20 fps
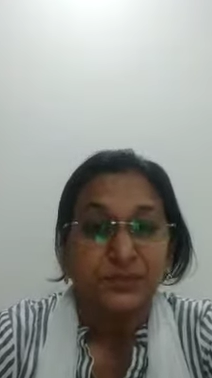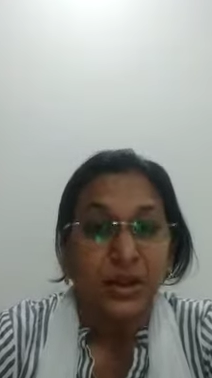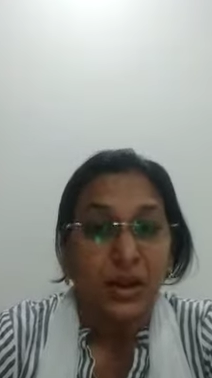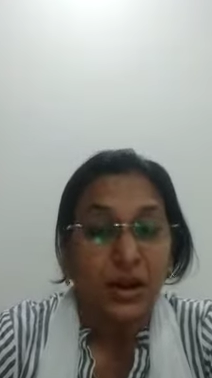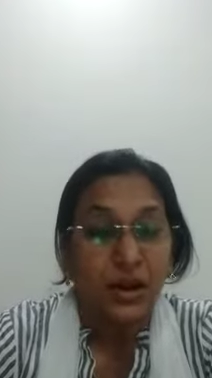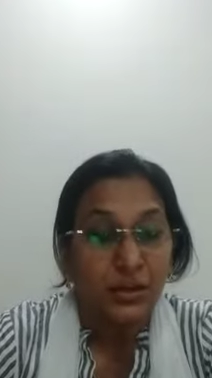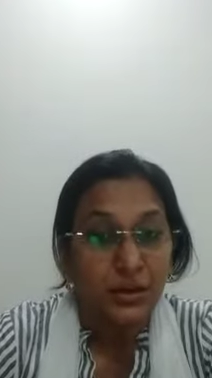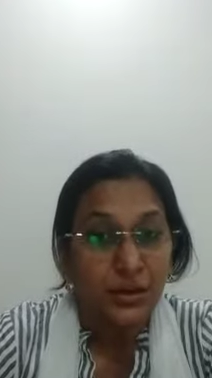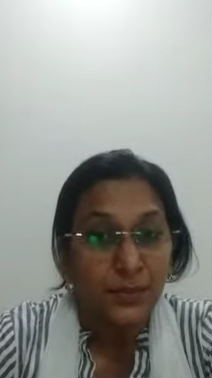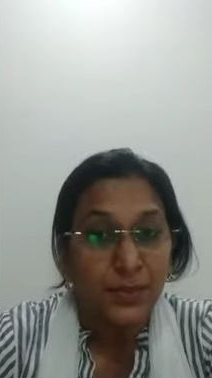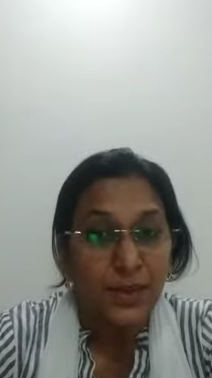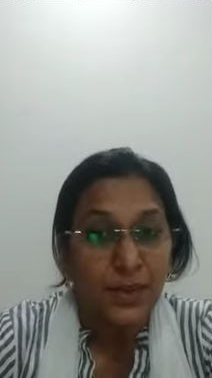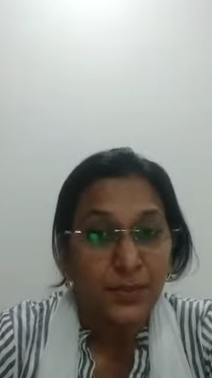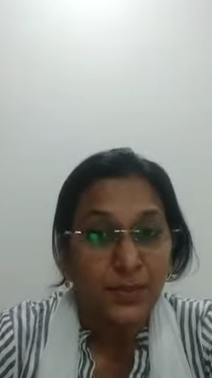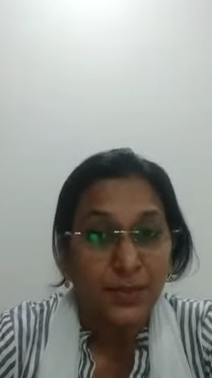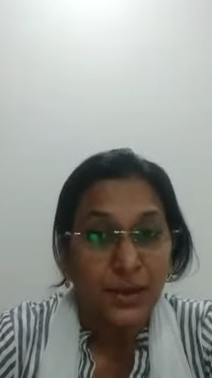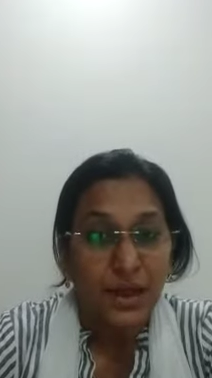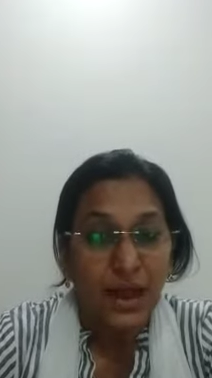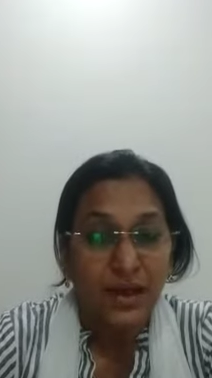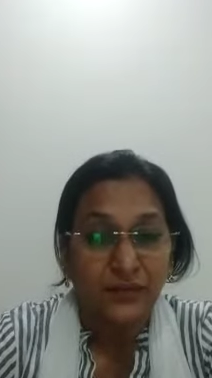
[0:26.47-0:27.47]
other
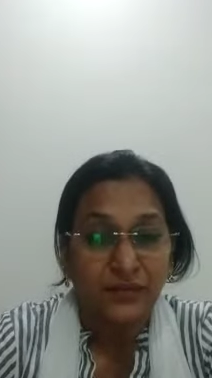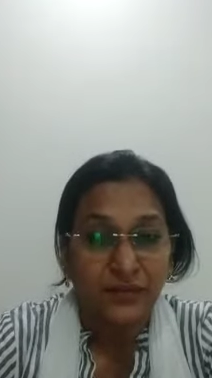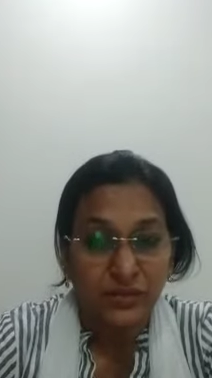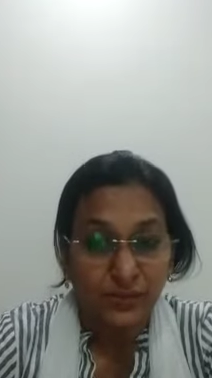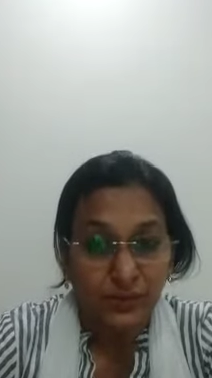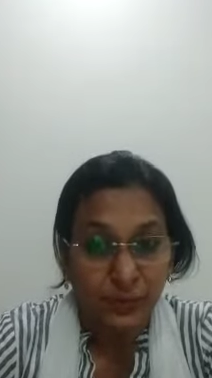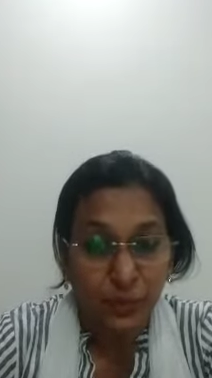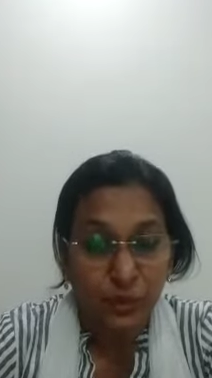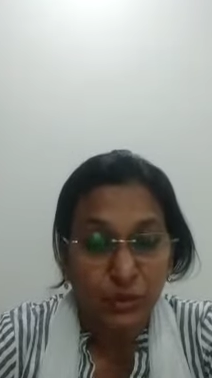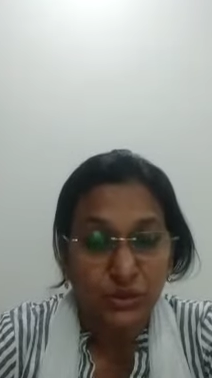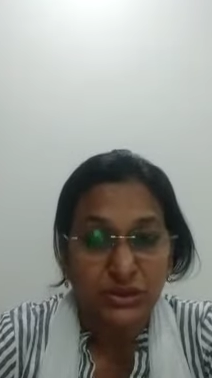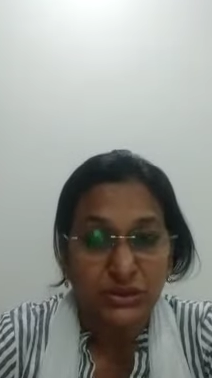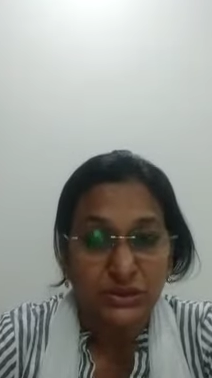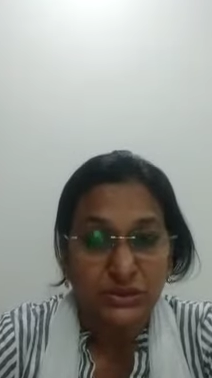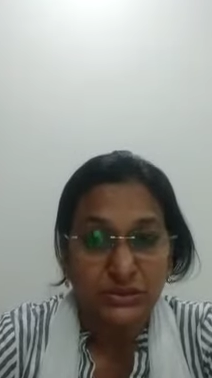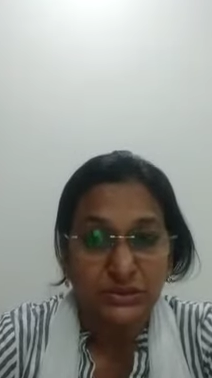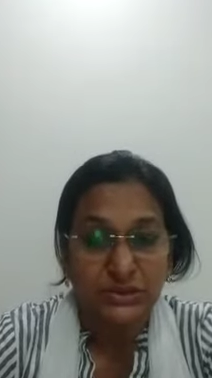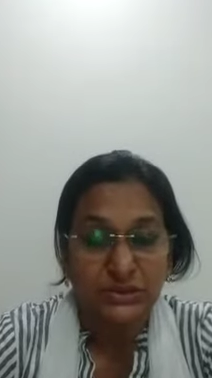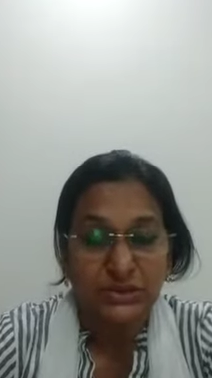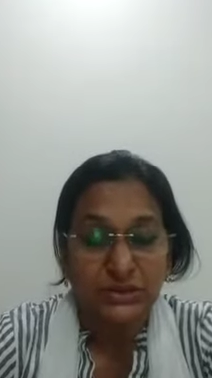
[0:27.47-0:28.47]
people have supported
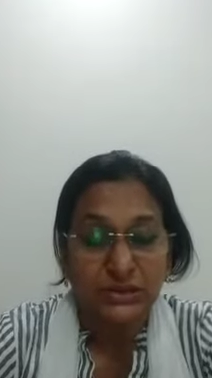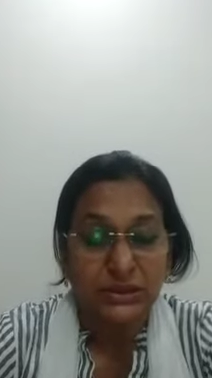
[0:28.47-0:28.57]
it.